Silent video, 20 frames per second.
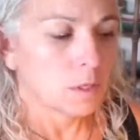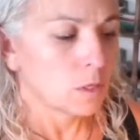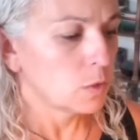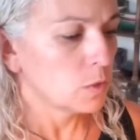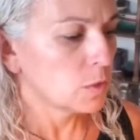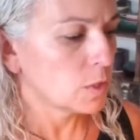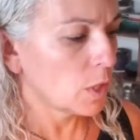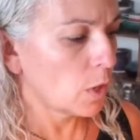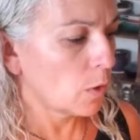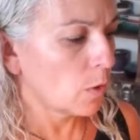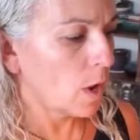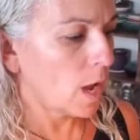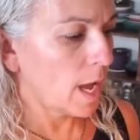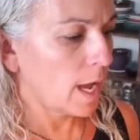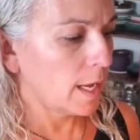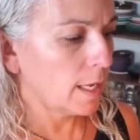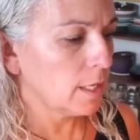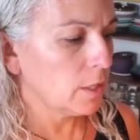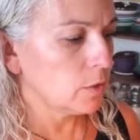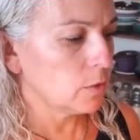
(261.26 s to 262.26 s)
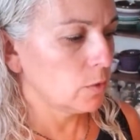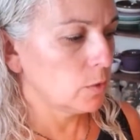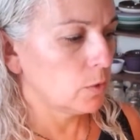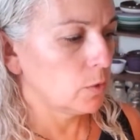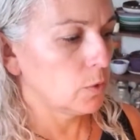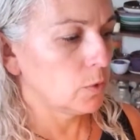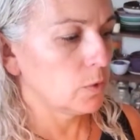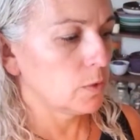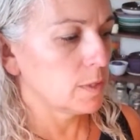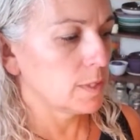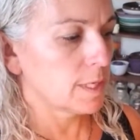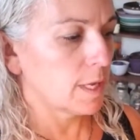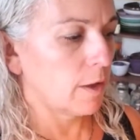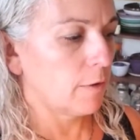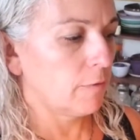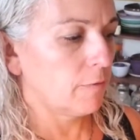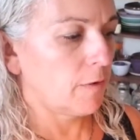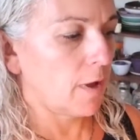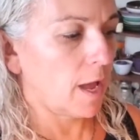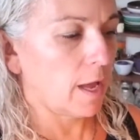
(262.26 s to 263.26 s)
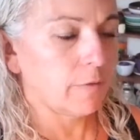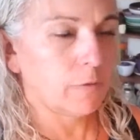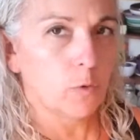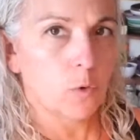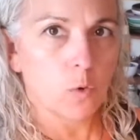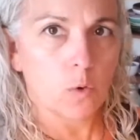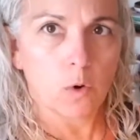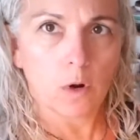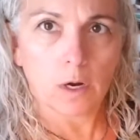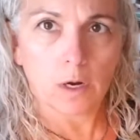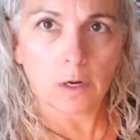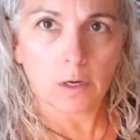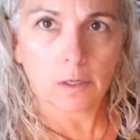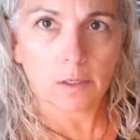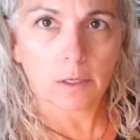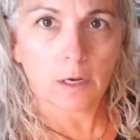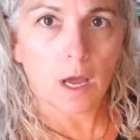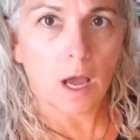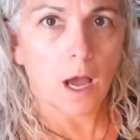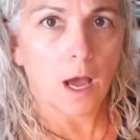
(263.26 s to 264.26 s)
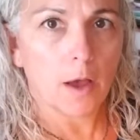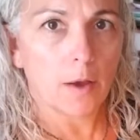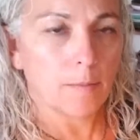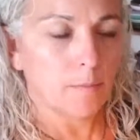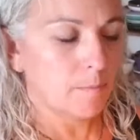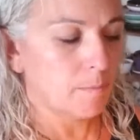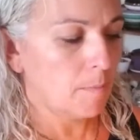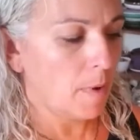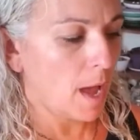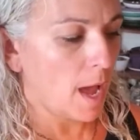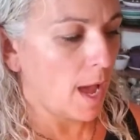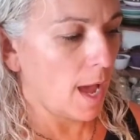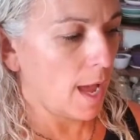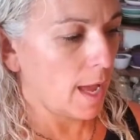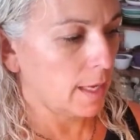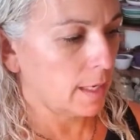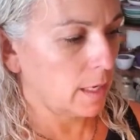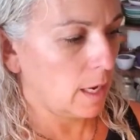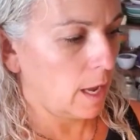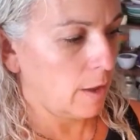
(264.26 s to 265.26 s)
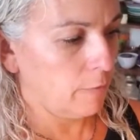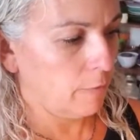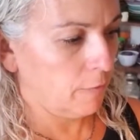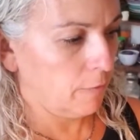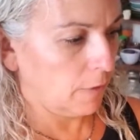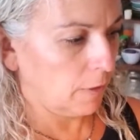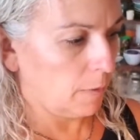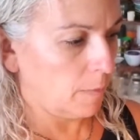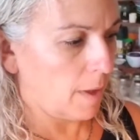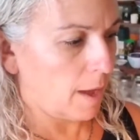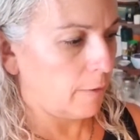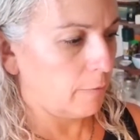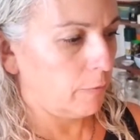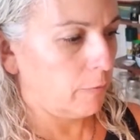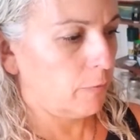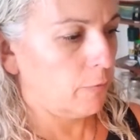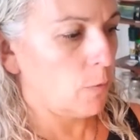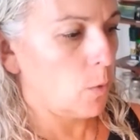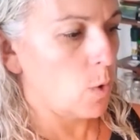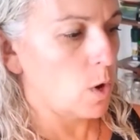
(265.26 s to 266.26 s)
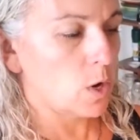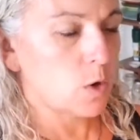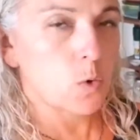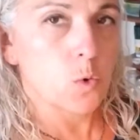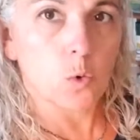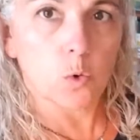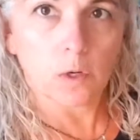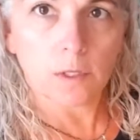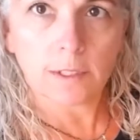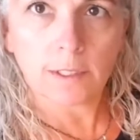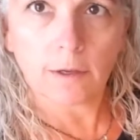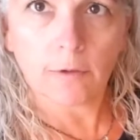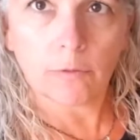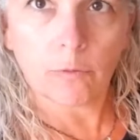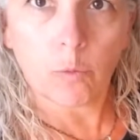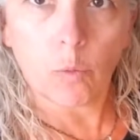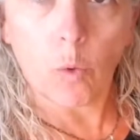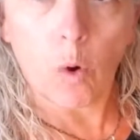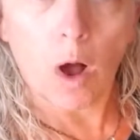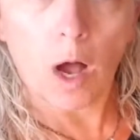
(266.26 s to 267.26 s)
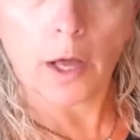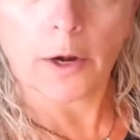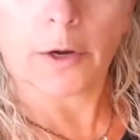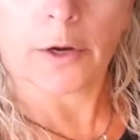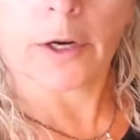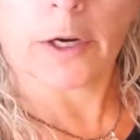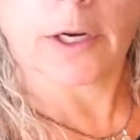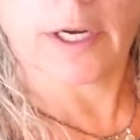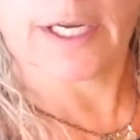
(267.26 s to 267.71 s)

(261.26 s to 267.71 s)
So I use a 5-quart pot. I fill about 4 quarts of water